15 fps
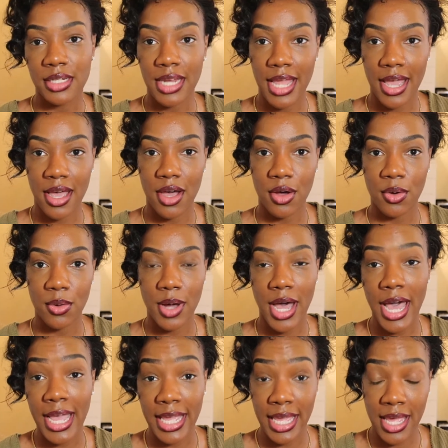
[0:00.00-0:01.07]
now
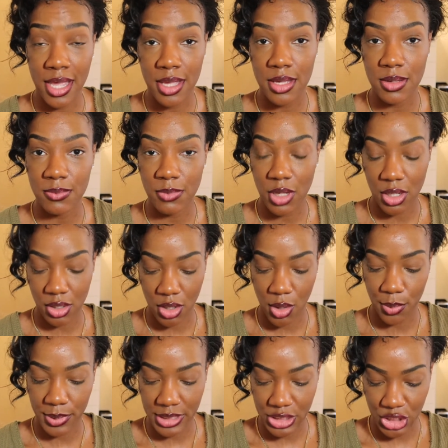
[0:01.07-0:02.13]
I am
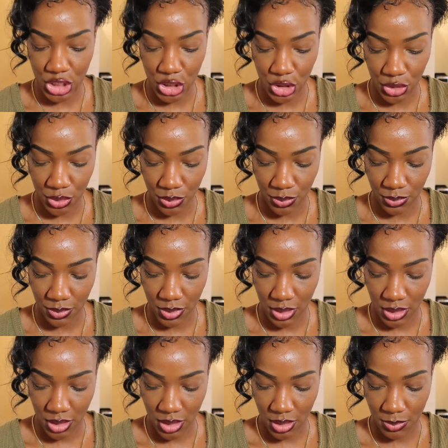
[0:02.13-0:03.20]
going to
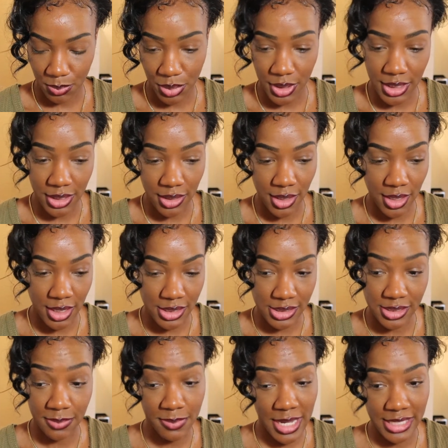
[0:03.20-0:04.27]
put on
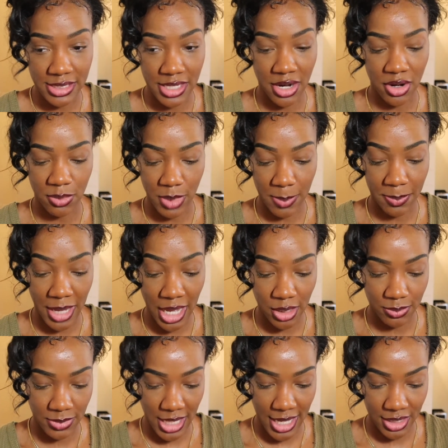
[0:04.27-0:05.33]
some mascara on my
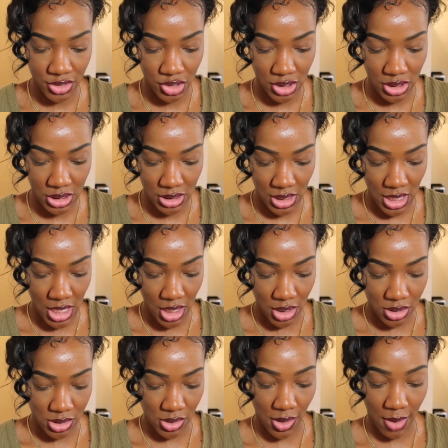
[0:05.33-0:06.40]
bottom lashes.
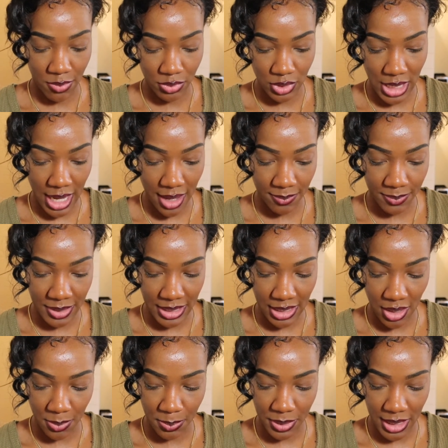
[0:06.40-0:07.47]
So I will not be
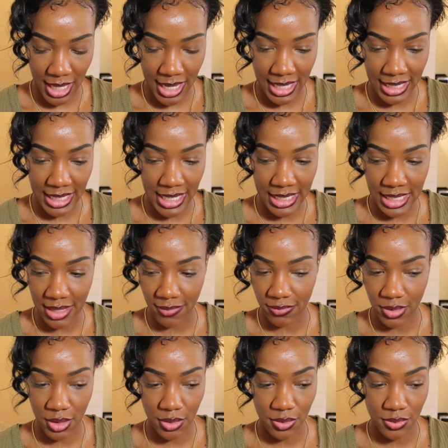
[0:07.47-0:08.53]
applying any of
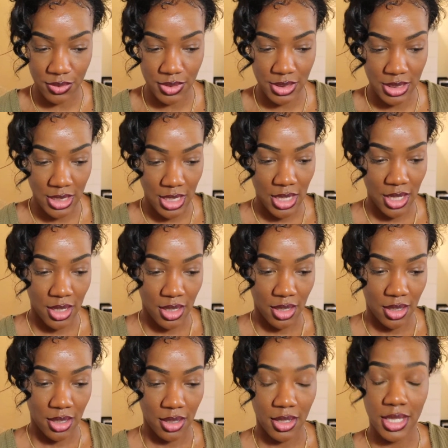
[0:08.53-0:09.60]
those
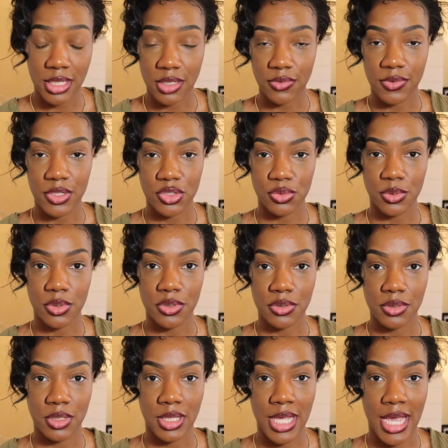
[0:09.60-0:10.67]

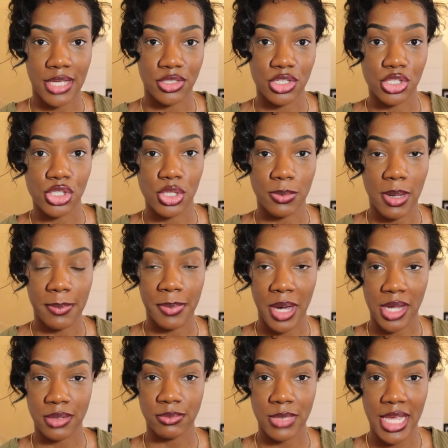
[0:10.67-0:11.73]
individual lashes to my
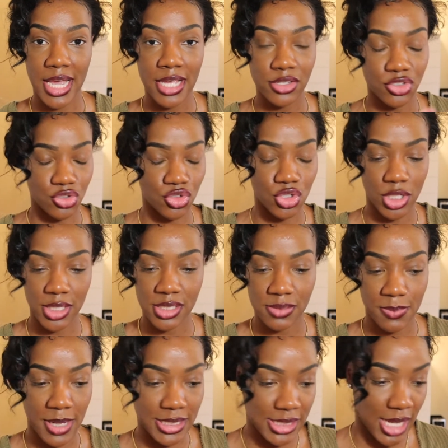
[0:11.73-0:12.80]
bottom lash,
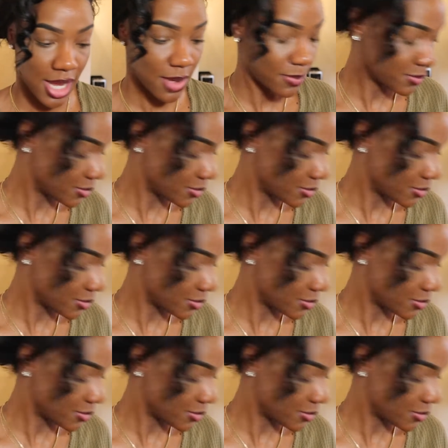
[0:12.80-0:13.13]
just my top.